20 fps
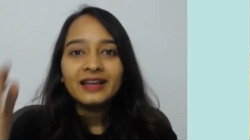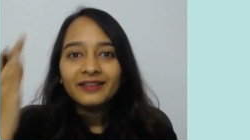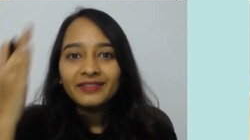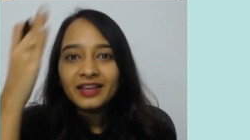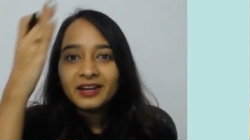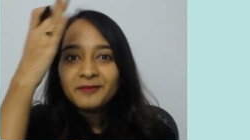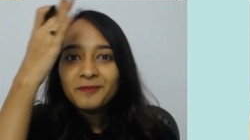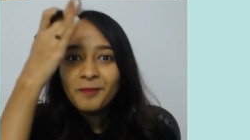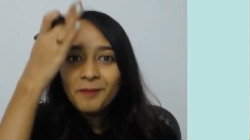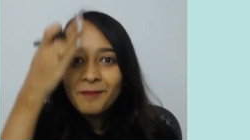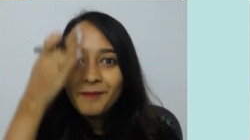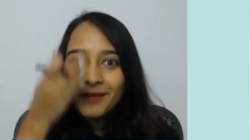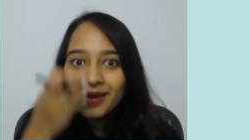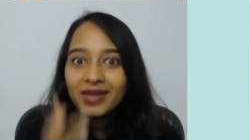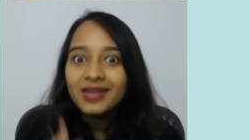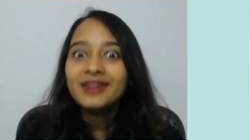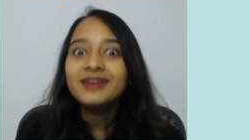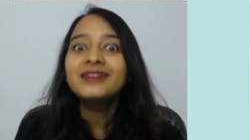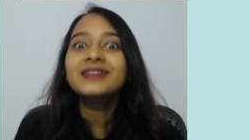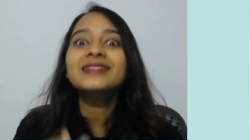That
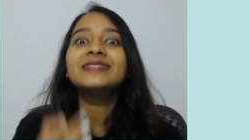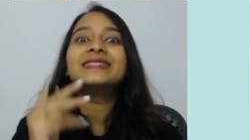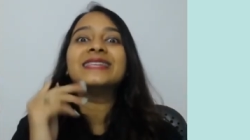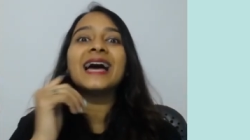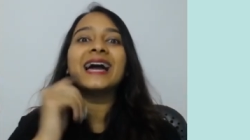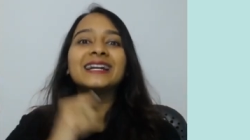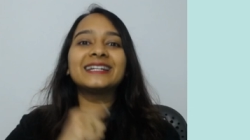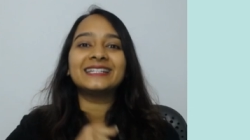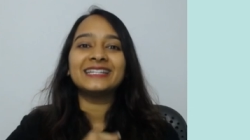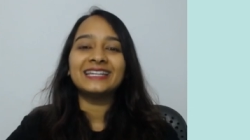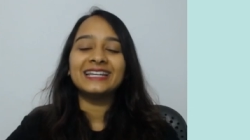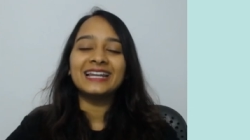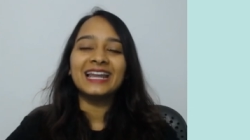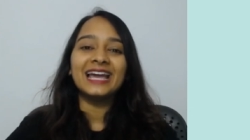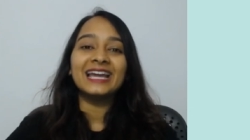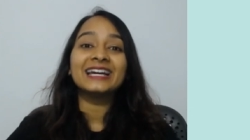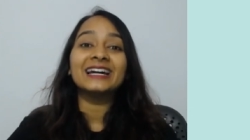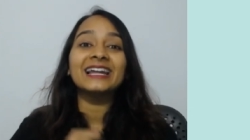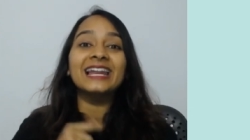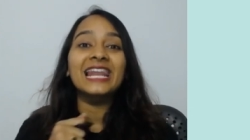mirror is acting
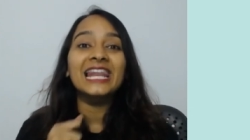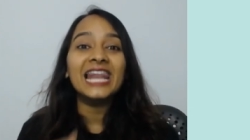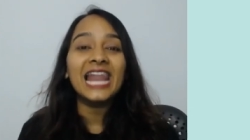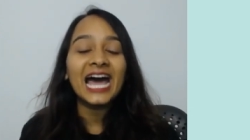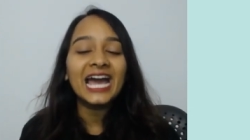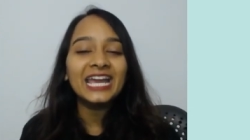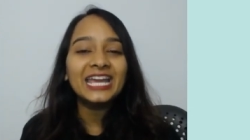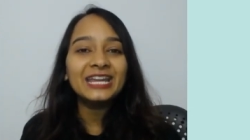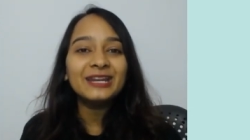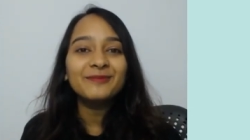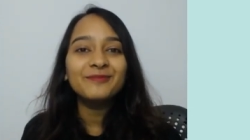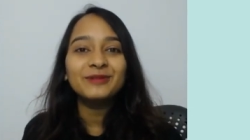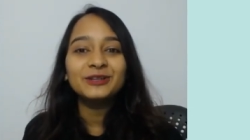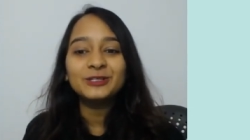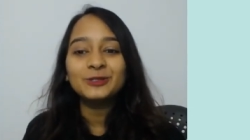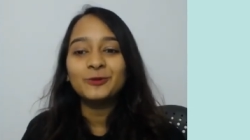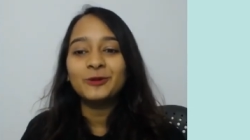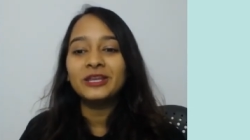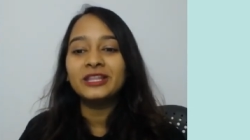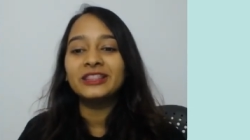like a line
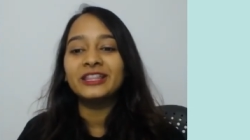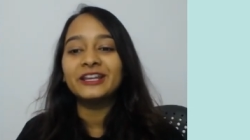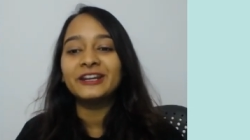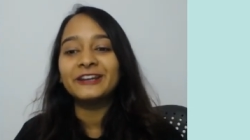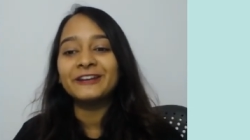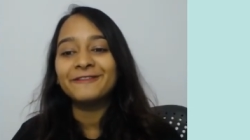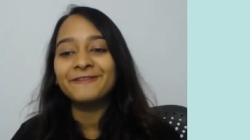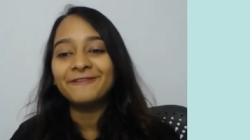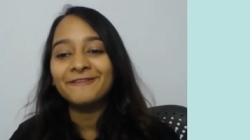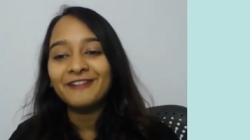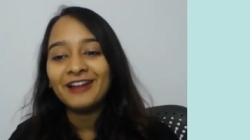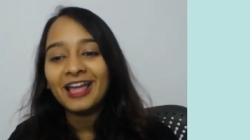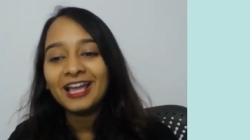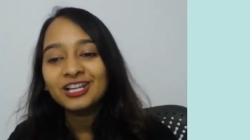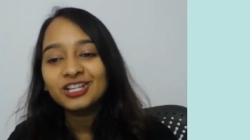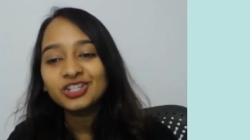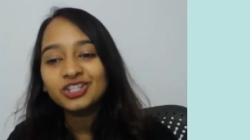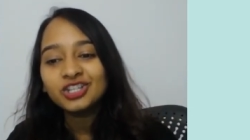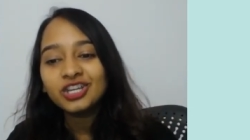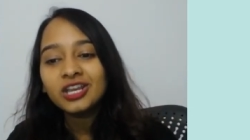between the
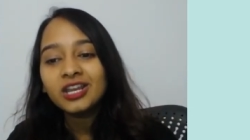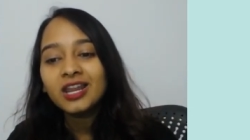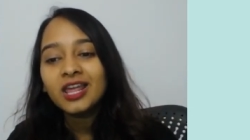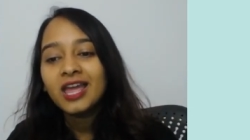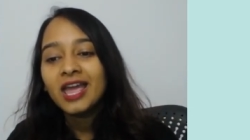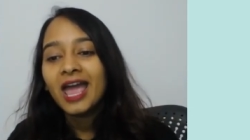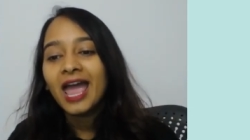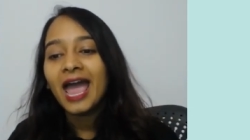reflection